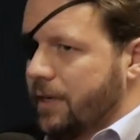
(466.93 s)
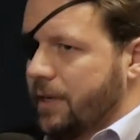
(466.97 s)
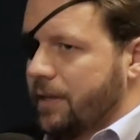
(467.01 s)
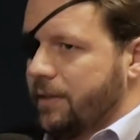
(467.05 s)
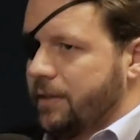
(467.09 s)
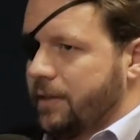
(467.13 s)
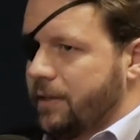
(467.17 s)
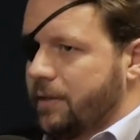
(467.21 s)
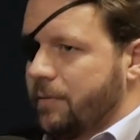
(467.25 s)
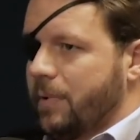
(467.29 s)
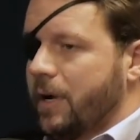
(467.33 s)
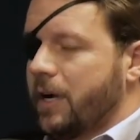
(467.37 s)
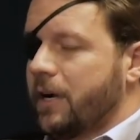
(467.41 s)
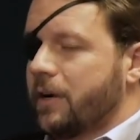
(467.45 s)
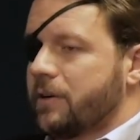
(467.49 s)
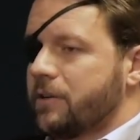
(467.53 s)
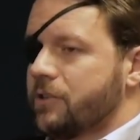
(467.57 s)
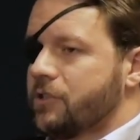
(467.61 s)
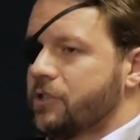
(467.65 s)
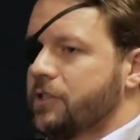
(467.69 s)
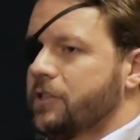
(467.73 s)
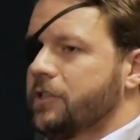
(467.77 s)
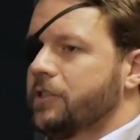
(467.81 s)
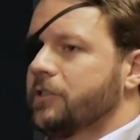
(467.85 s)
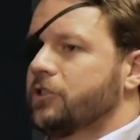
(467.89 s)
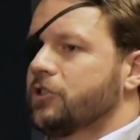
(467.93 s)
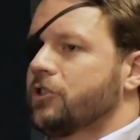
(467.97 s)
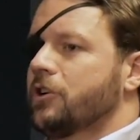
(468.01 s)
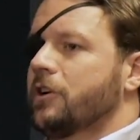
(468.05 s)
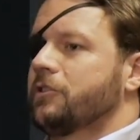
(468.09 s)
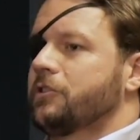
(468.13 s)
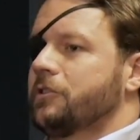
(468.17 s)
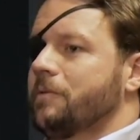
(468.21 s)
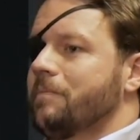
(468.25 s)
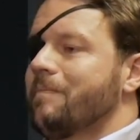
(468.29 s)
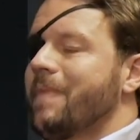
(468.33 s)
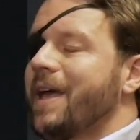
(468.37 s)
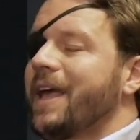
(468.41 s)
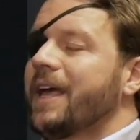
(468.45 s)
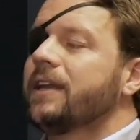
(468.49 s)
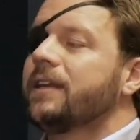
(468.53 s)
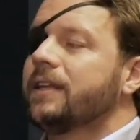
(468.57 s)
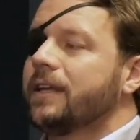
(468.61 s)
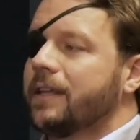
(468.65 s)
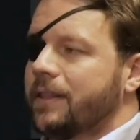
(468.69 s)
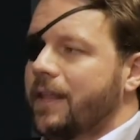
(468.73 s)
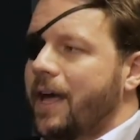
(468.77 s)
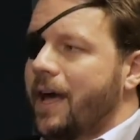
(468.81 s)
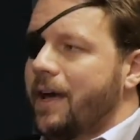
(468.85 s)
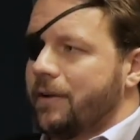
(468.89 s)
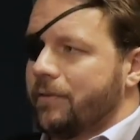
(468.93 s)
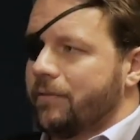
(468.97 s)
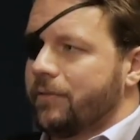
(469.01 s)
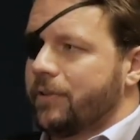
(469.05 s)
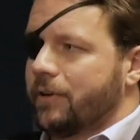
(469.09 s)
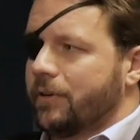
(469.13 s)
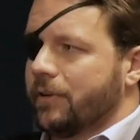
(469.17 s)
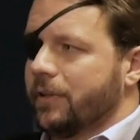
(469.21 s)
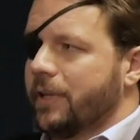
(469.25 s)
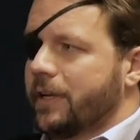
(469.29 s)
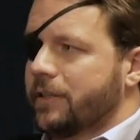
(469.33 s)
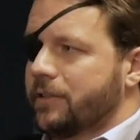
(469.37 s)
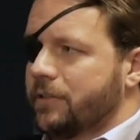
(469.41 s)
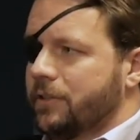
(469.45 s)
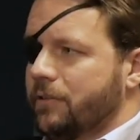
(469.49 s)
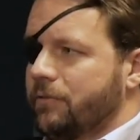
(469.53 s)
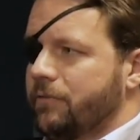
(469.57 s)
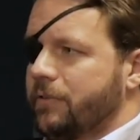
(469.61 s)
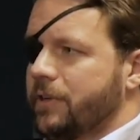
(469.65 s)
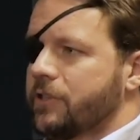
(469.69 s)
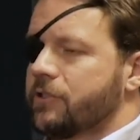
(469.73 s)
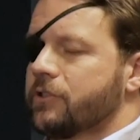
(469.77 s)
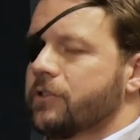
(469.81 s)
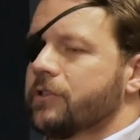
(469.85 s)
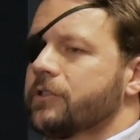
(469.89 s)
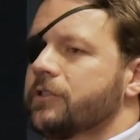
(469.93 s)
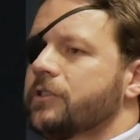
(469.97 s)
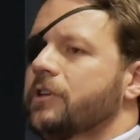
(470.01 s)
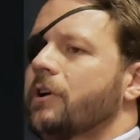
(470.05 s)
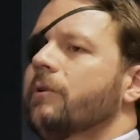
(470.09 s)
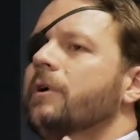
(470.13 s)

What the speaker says: And I think Americans should start demanding that of their elected officials.